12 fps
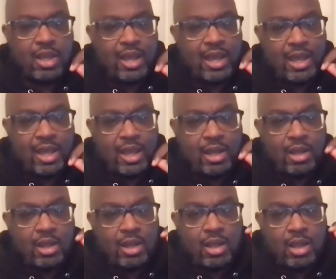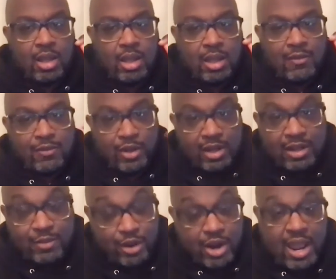And if you
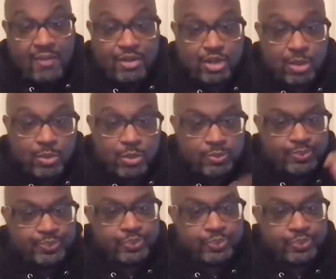if they're having trouble,